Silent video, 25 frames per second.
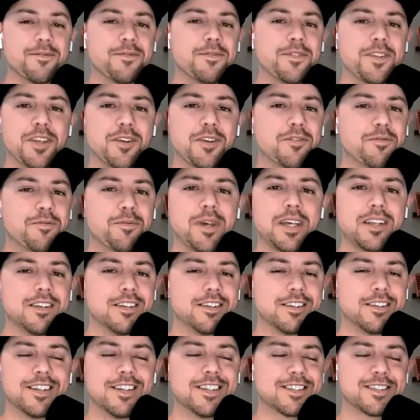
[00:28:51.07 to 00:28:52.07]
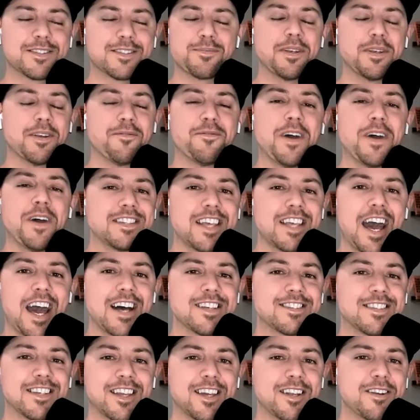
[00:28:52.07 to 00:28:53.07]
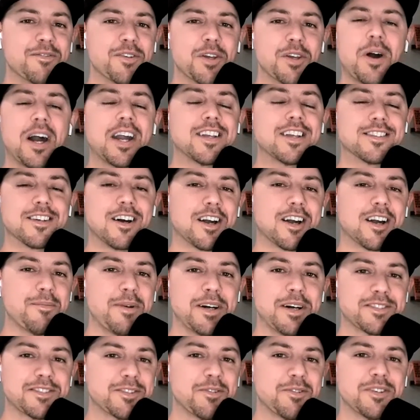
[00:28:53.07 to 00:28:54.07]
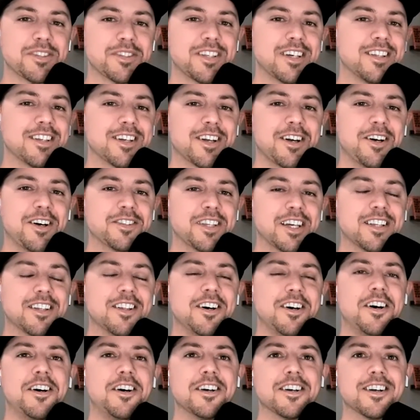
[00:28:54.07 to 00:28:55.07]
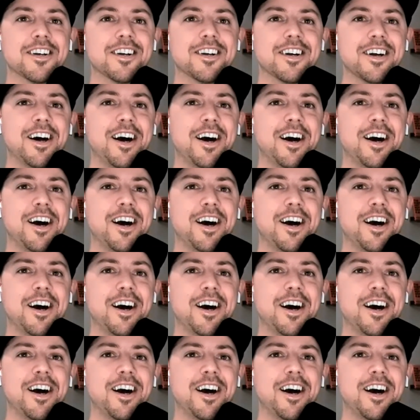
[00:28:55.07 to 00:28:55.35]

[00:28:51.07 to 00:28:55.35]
this has been a fantastic interview. I could talk about storytelling all day long.